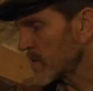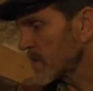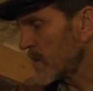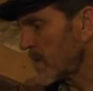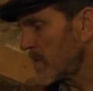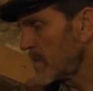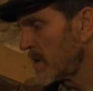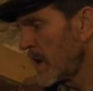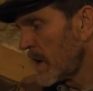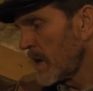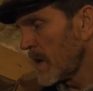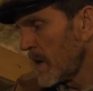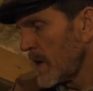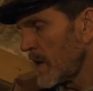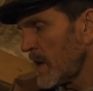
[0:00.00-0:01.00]
So
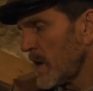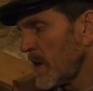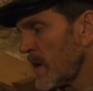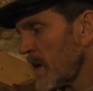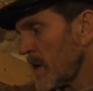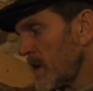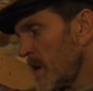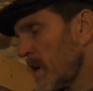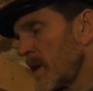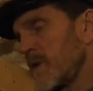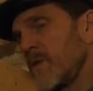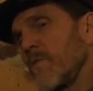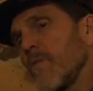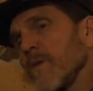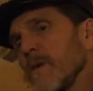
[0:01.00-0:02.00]
uh,
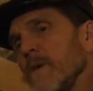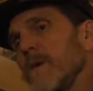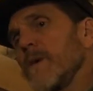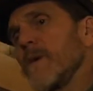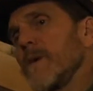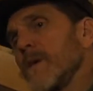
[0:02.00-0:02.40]
you want to